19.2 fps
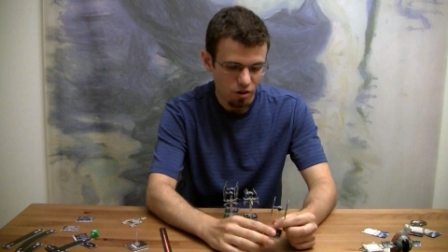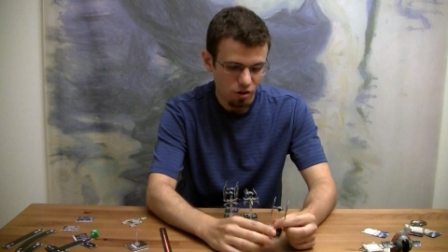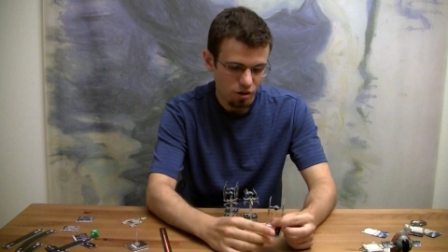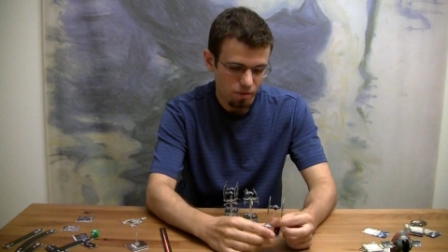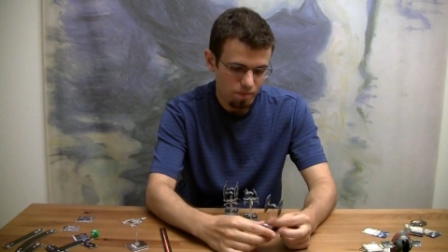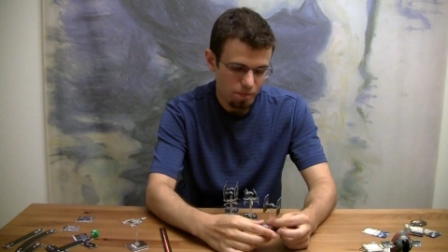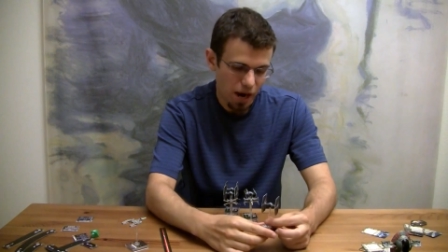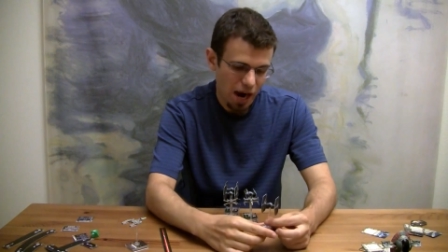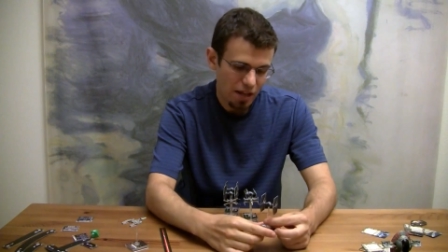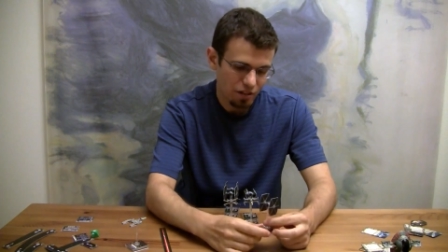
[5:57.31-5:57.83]

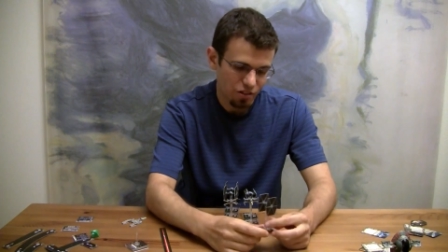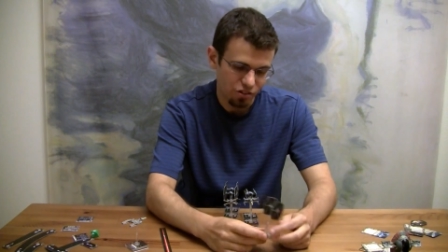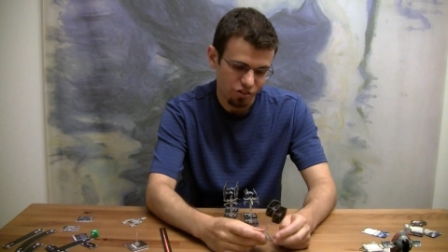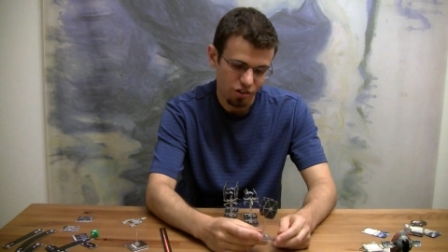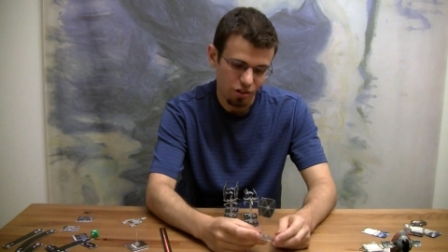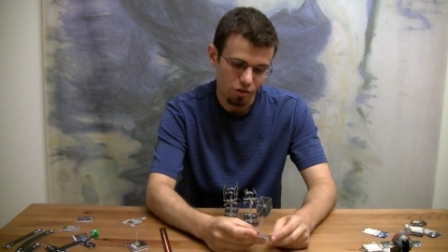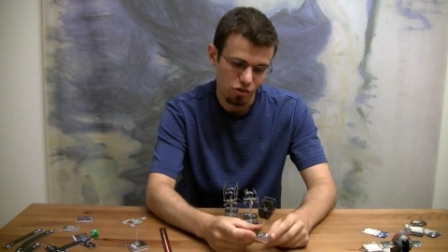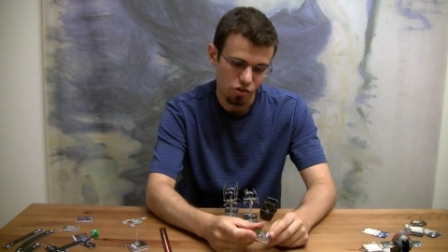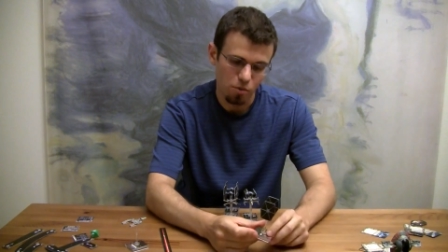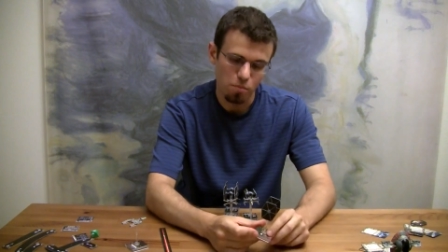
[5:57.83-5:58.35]
Her pilot
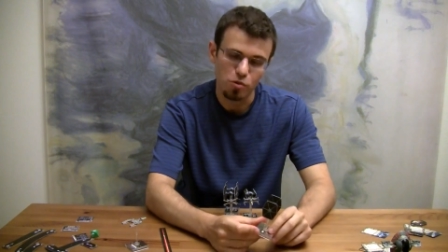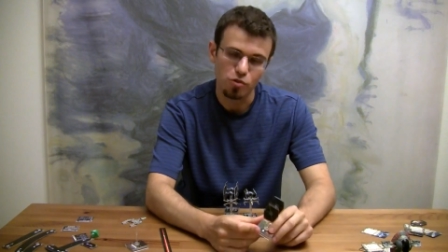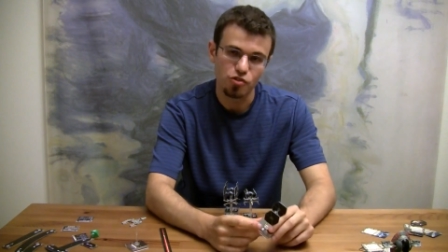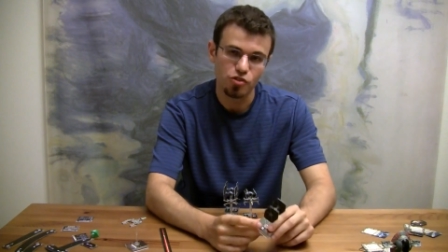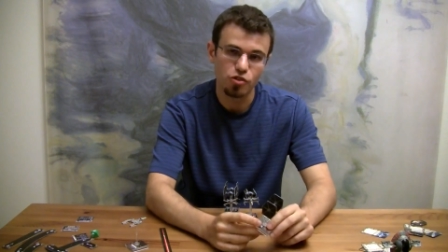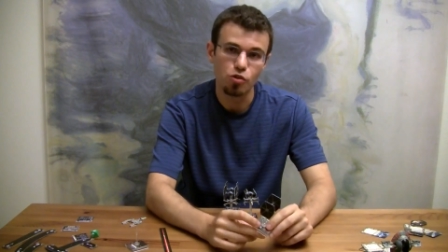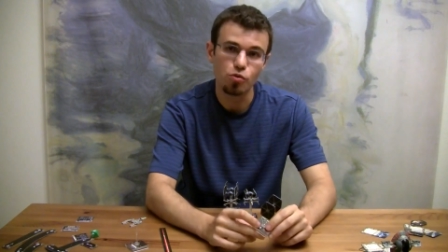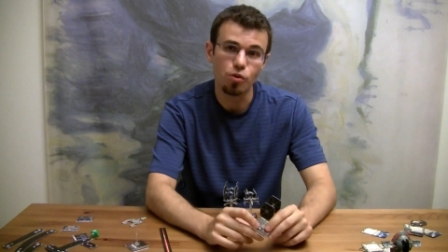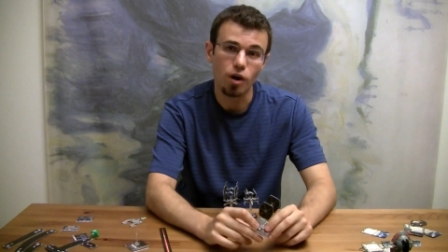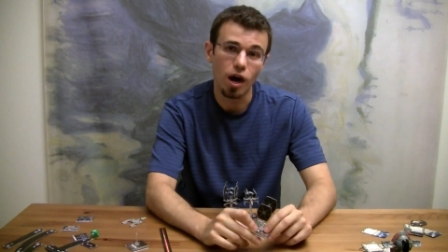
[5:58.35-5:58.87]
skill is
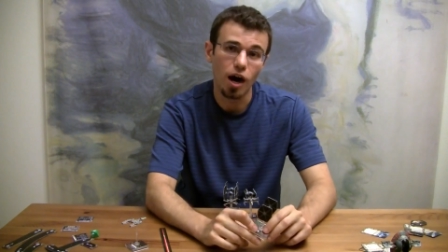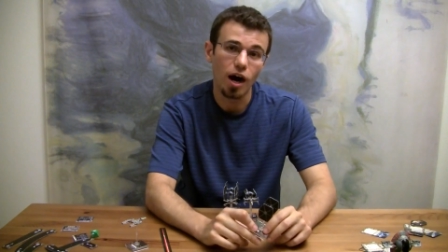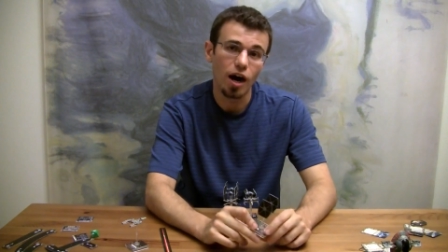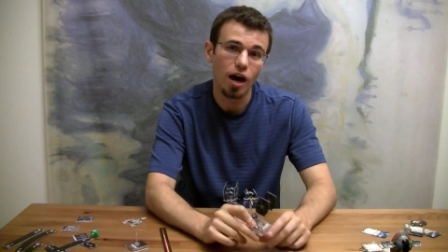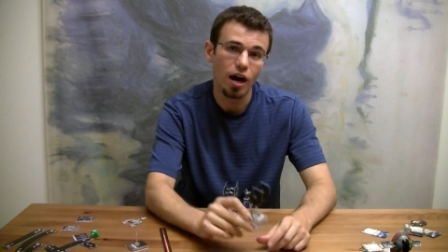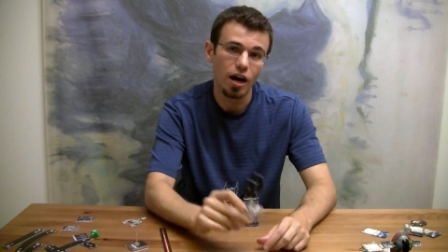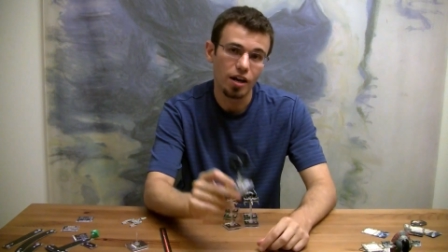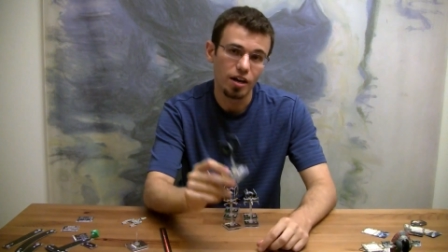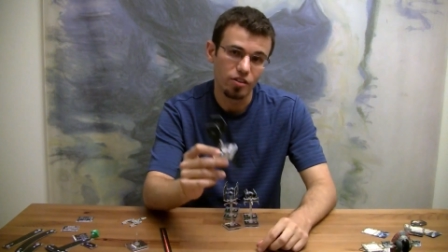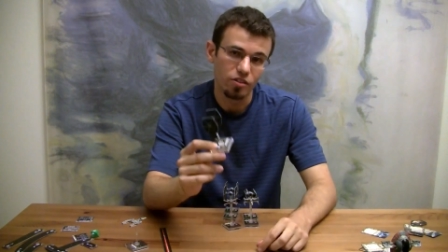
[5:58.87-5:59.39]
almost too
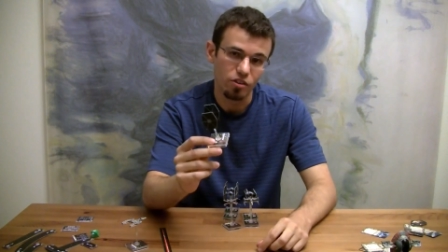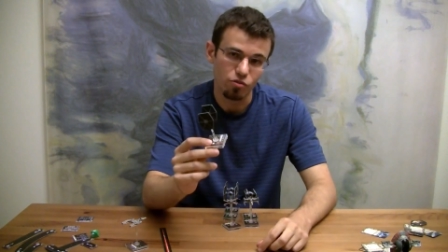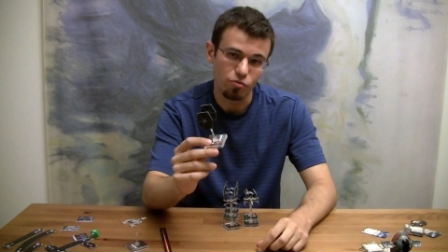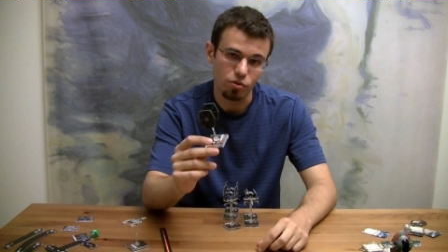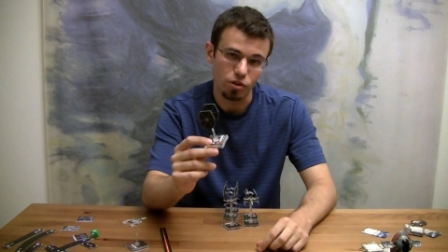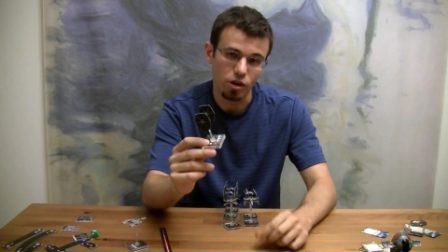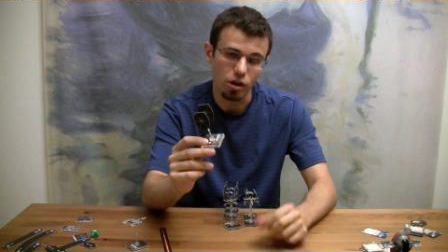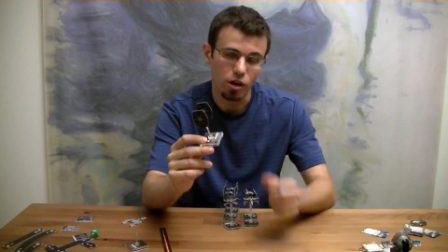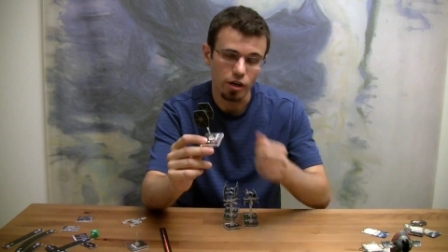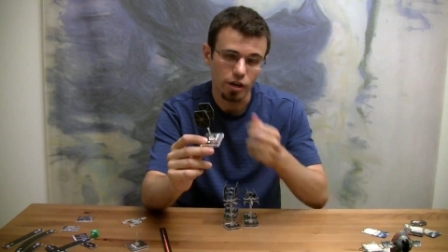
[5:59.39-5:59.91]
high in this
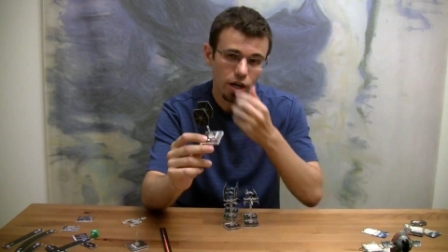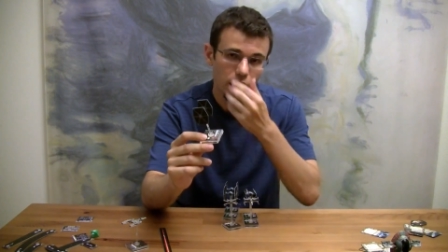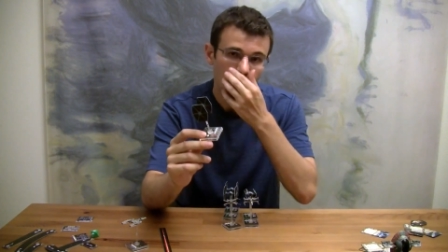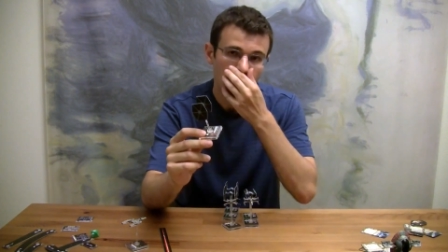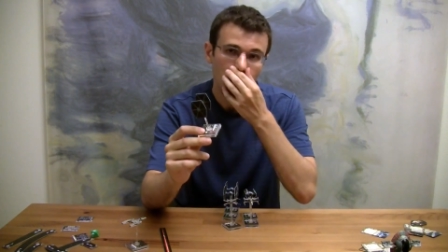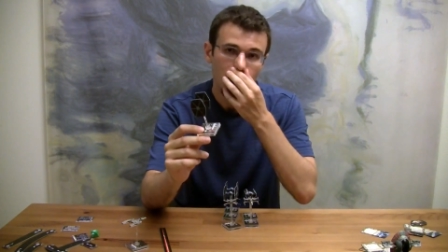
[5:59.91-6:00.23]
regard,